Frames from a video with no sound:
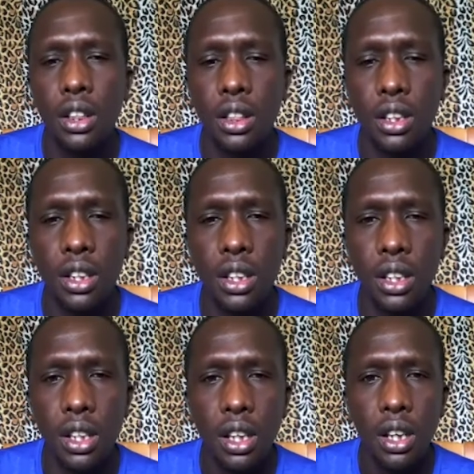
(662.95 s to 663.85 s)

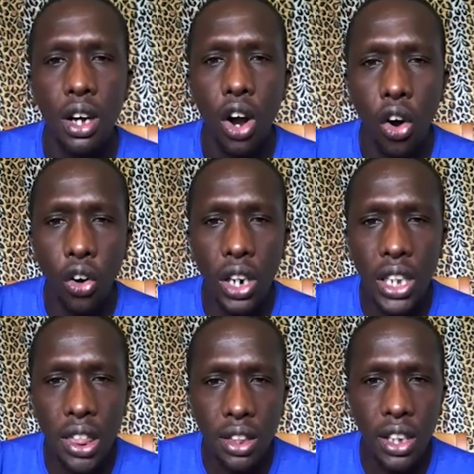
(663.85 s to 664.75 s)
The
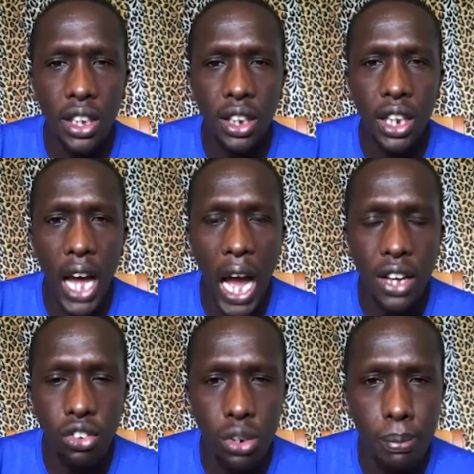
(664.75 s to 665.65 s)
only thing that I
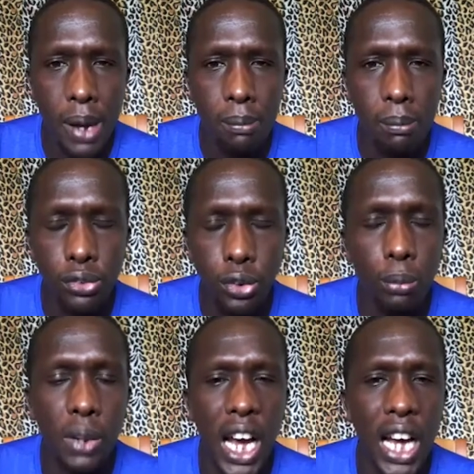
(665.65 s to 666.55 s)
remember from
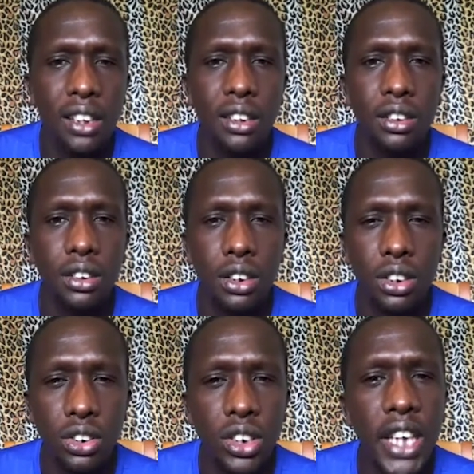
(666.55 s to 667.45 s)
that
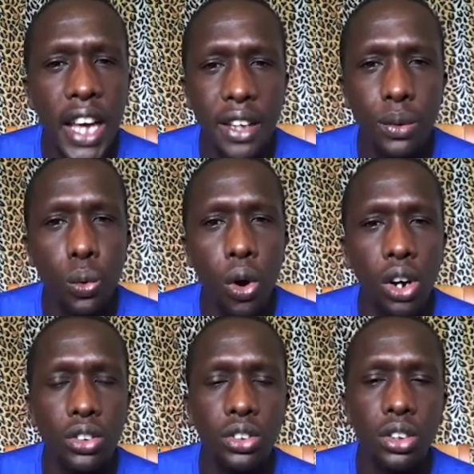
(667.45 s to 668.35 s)
day
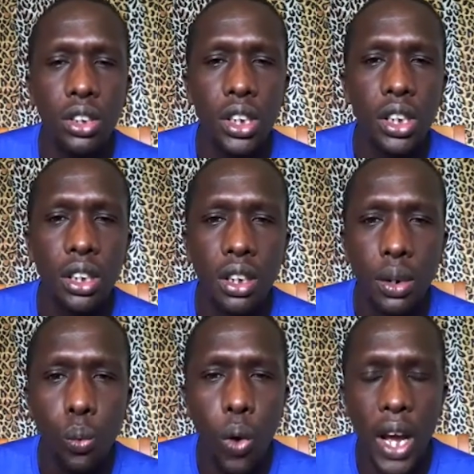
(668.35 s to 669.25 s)
was
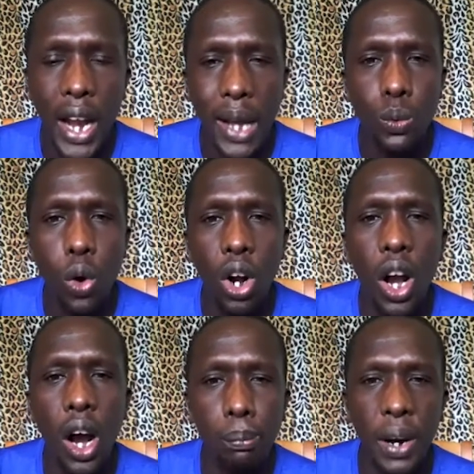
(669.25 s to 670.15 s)
when I woke
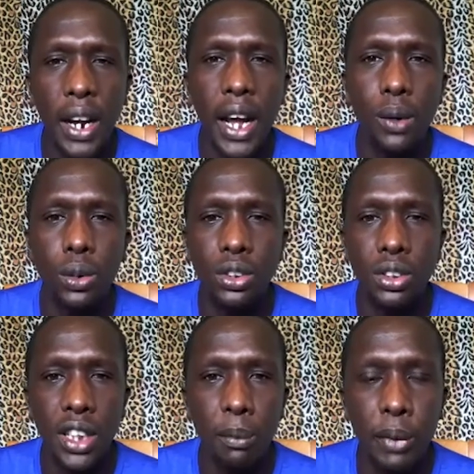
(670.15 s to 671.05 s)
up and I was
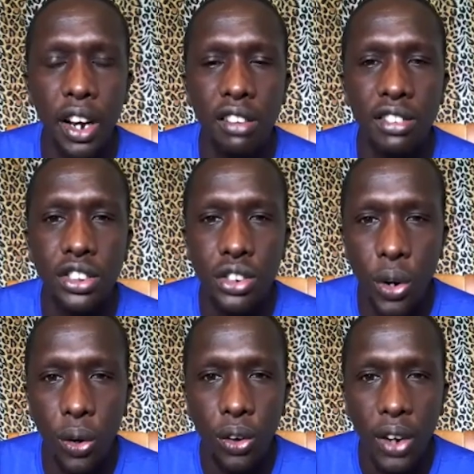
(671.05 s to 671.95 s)
in the middle of the
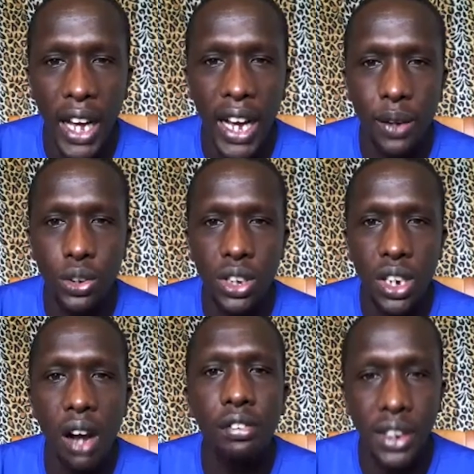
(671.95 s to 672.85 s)
snow, like I was
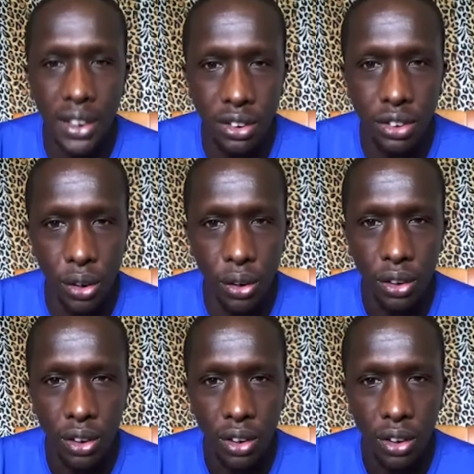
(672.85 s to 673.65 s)
covered in snow.